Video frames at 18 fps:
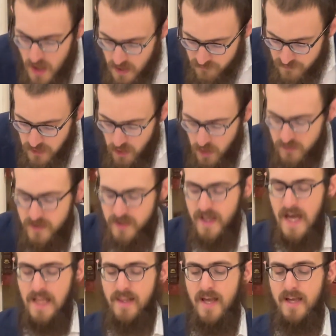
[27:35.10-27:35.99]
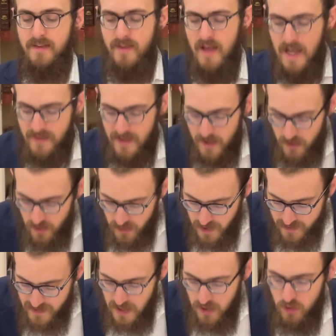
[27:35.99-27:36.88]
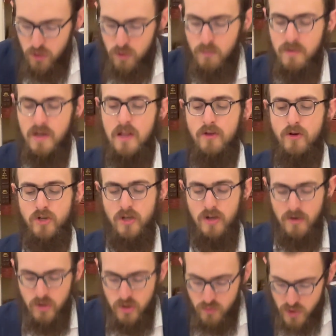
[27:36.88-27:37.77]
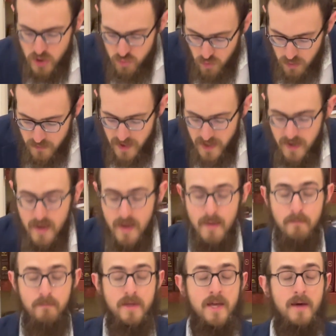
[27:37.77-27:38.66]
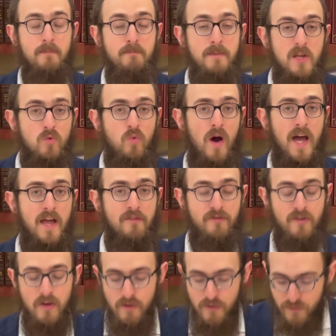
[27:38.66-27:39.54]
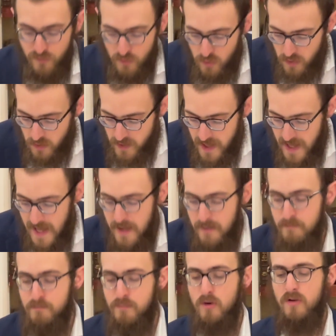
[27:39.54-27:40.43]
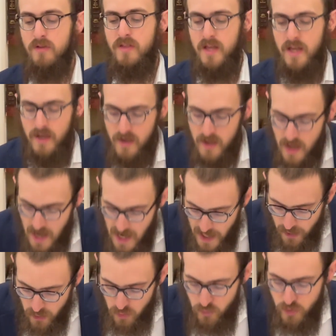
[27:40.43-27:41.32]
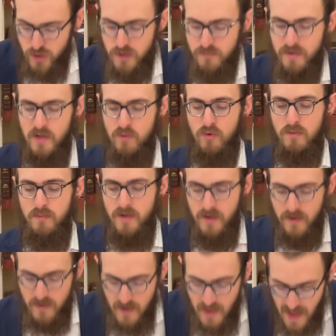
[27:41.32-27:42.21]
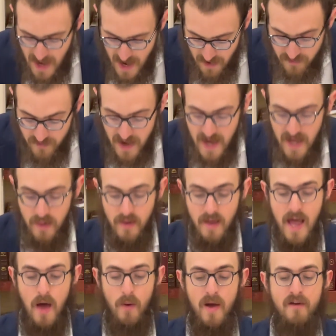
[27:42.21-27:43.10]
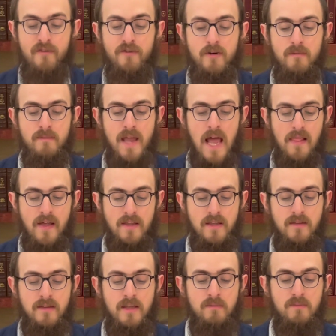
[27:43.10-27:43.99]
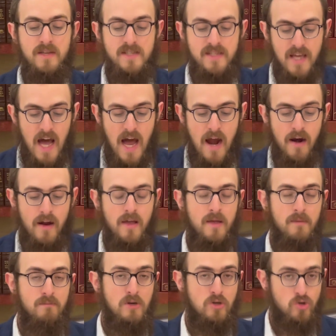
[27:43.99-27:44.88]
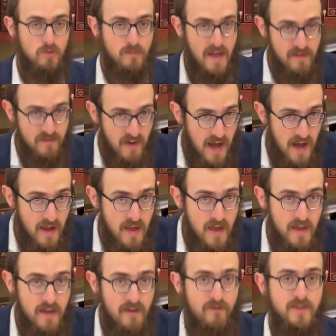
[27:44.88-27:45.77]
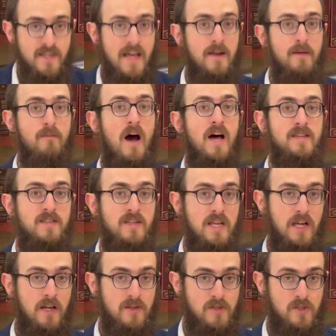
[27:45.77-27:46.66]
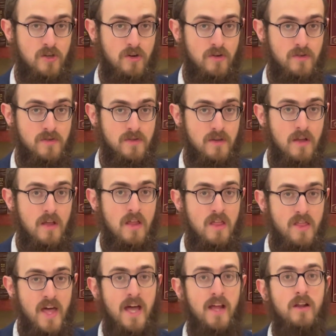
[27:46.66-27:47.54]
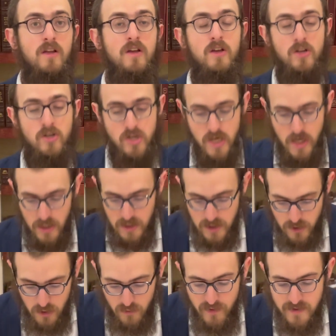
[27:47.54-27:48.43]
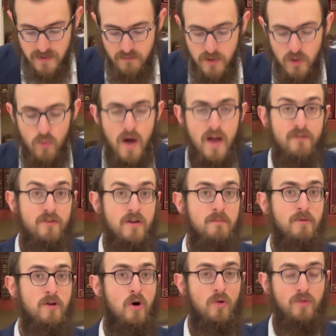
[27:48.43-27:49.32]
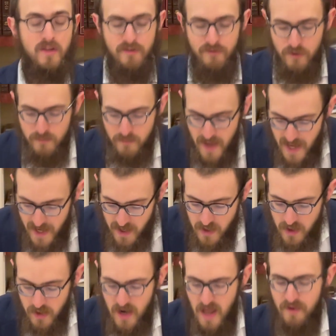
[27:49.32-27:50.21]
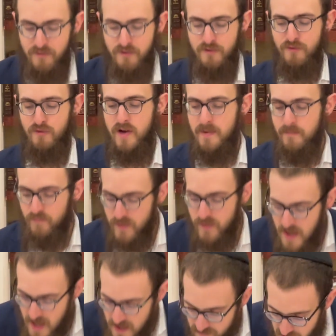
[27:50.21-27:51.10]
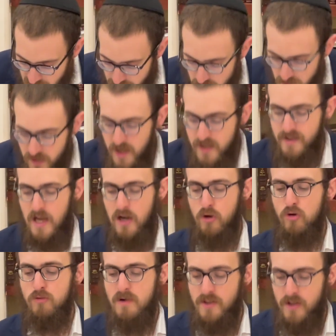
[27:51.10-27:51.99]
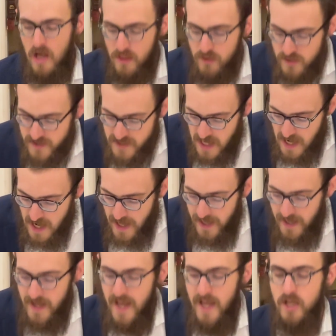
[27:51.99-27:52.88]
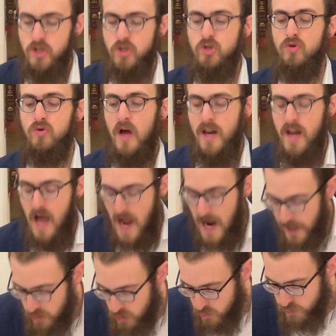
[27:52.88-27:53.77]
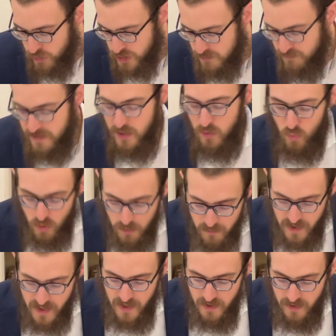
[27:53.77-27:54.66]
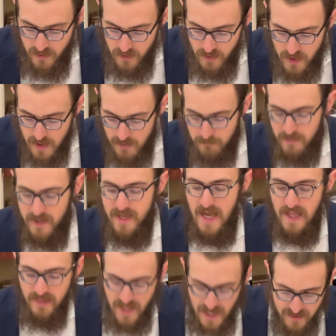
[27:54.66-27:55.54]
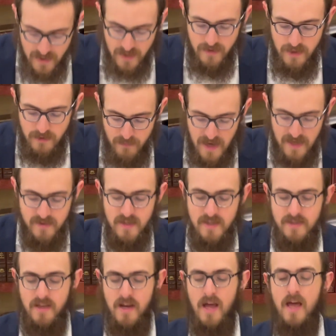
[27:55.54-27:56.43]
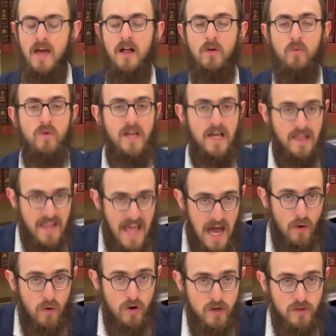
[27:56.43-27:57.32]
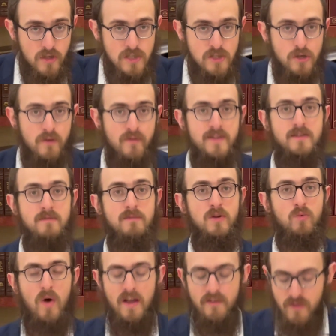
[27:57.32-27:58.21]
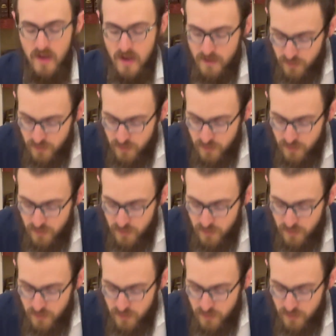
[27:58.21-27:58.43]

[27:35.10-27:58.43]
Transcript: V'lo tiyaled et hanochrit akum, neither should a Jewish woman be a midwife for a birthing idol worshipping woman. Aval, however, miyaledeti bischar mishum eva. If there's animosity concerns, then she can serve as a midwife, but only for pay, not for free. On the other side, an idol-worshipping woman, miyaledet at Bas Yisrael, we allow her to serve as a midwife.